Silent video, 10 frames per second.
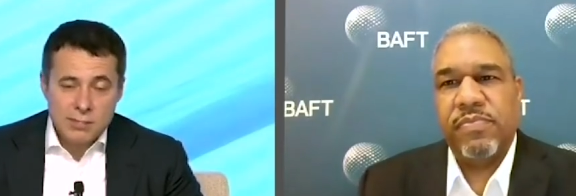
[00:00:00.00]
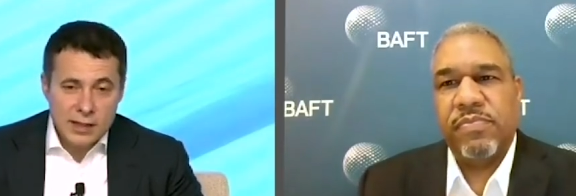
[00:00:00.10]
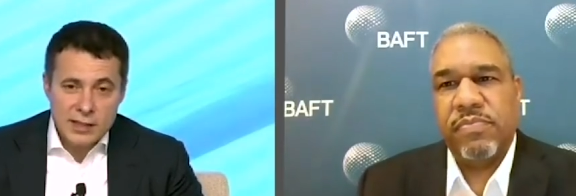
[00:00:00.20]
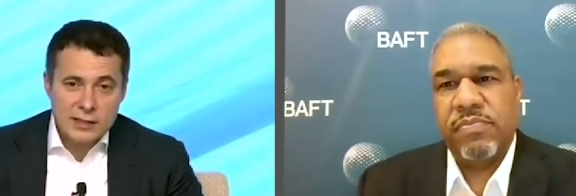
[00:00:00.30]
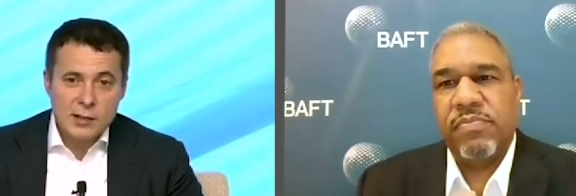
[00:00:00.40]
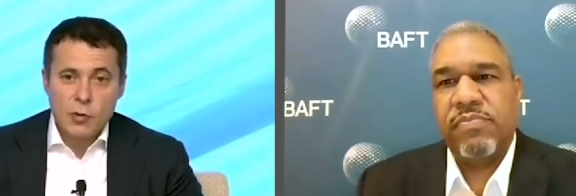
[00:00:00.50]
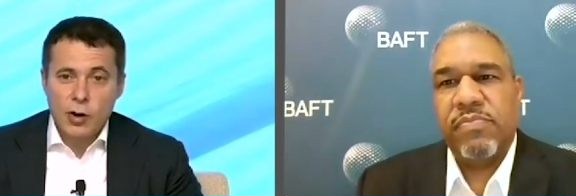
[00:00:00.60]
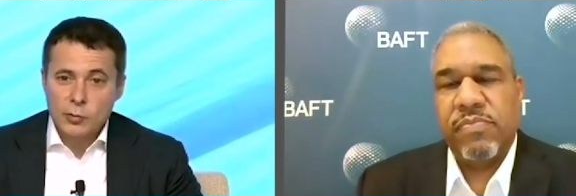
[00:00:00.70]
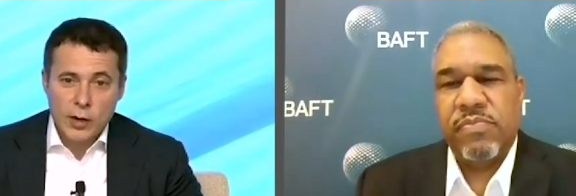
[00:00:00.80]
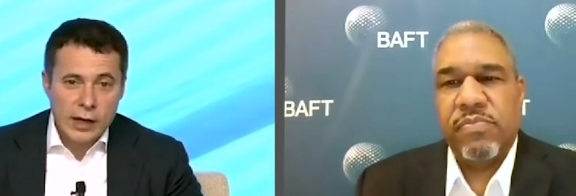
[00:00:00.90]
Speaker 1: this is the
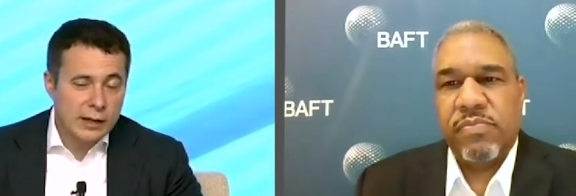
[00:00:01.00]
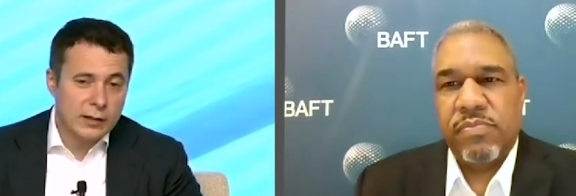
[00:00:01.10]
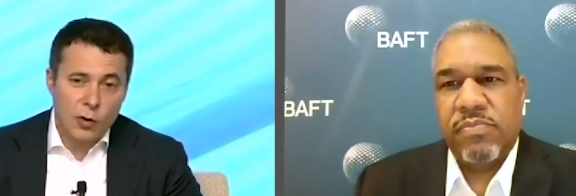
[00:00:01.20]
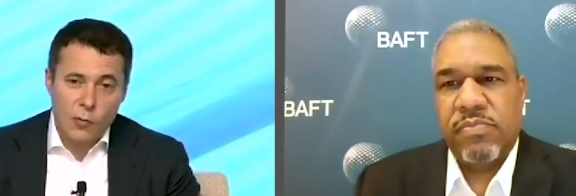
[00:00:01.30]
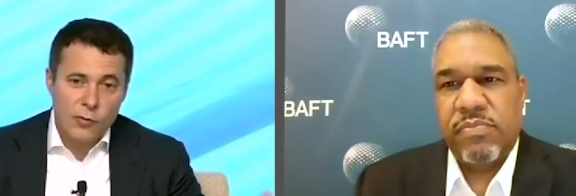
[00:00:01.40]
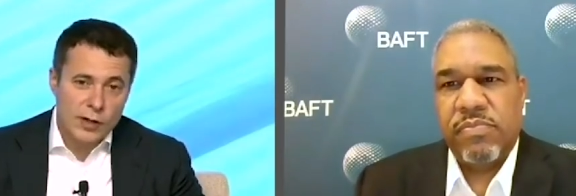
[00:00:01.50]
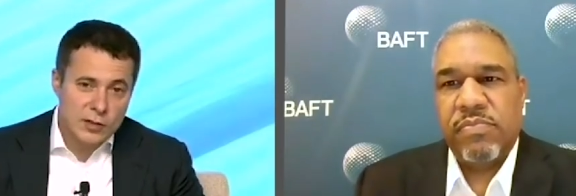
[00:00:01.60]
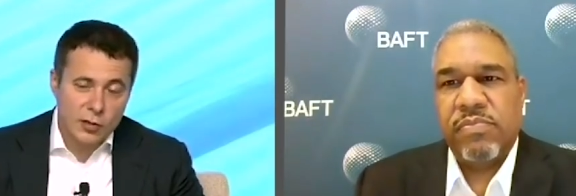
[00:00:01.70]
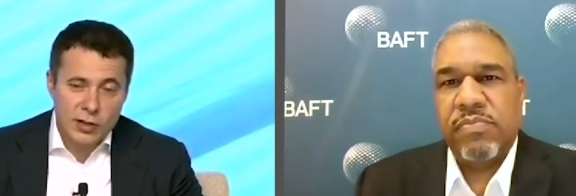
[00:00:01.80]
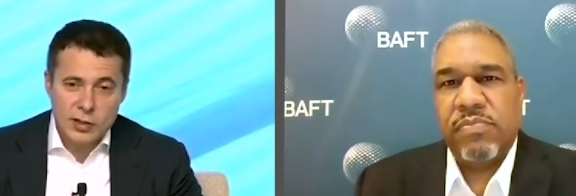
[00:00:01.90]
world we are in. Hopefully,
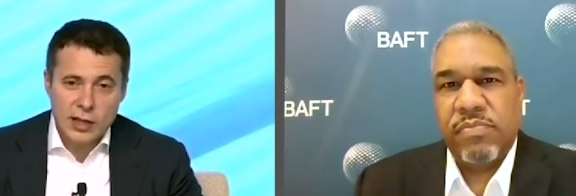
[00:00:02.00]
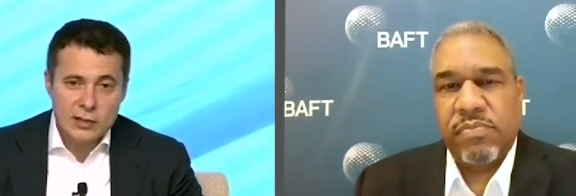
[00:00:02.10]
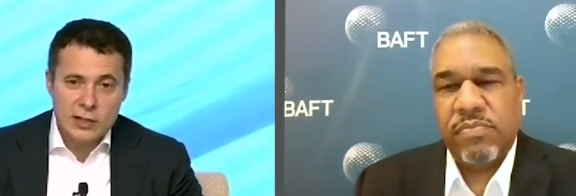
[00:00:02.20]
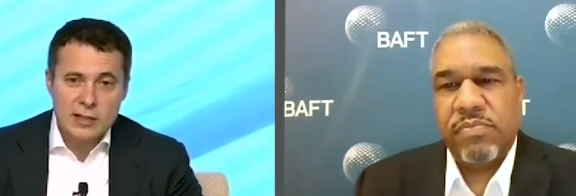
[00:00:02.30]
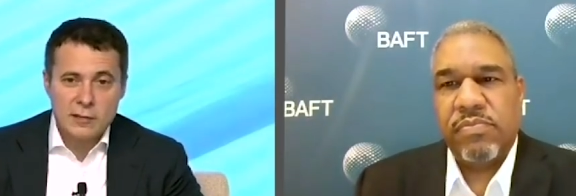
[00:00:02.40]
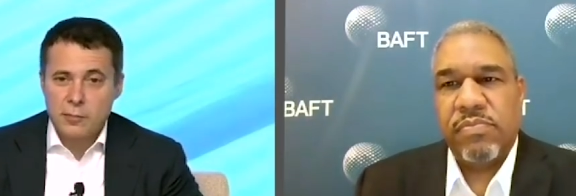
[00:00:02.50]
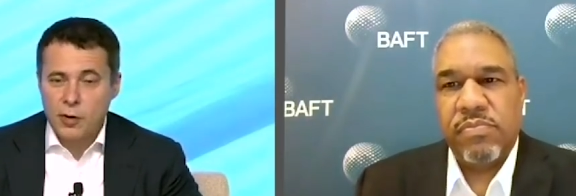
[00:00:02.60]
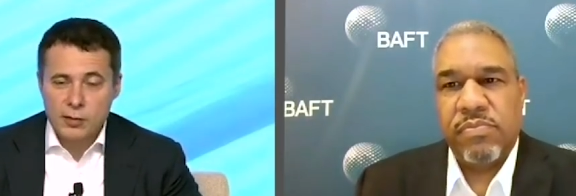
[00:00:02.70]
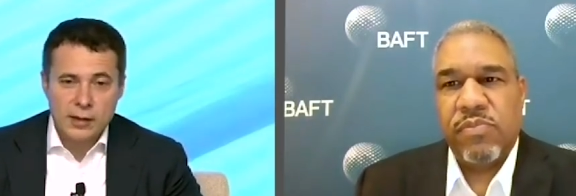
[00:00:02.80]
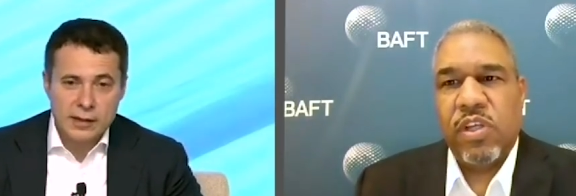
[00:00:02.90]
it's going to change at some
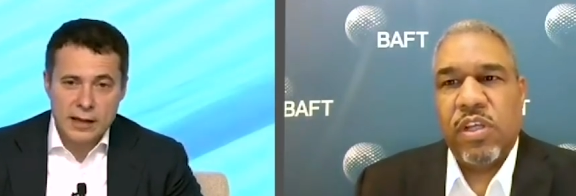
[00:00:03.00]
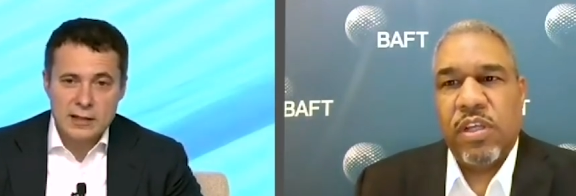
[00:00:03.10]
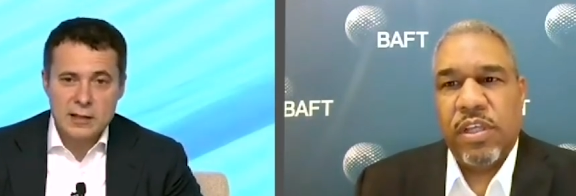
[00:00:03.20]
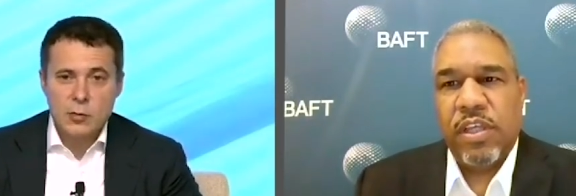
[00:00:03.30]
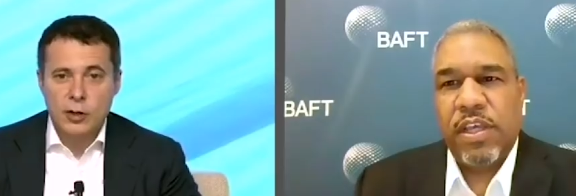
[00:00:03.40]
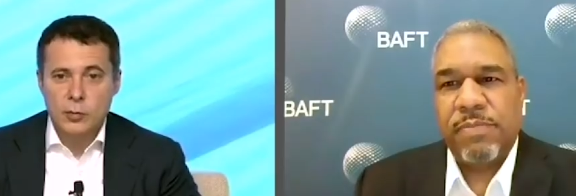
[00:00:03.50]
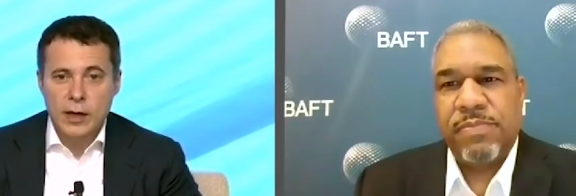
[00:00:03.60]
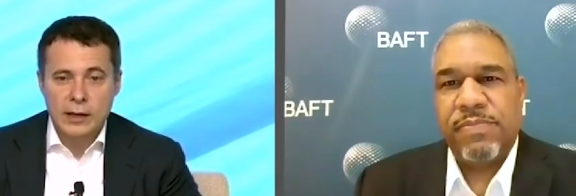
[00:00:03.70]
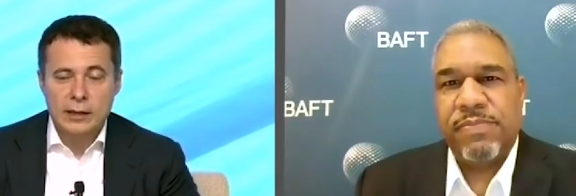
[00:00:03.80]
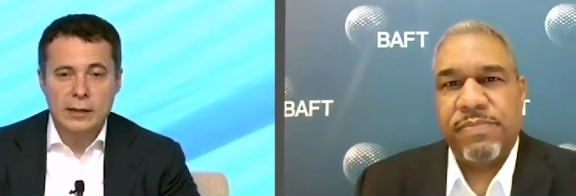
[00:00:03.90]
point, but that's the world we
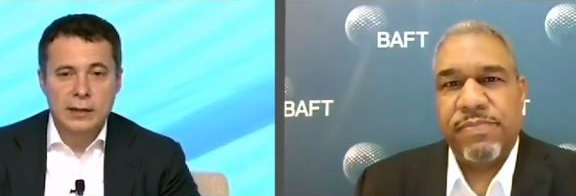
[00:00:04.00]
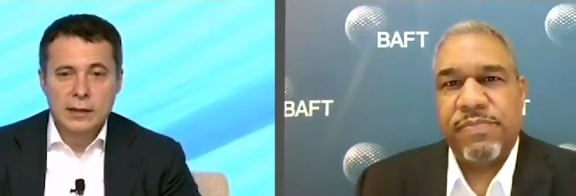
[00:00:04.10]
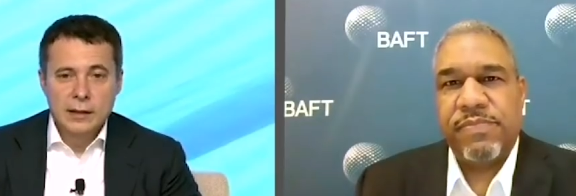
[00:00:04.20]
are in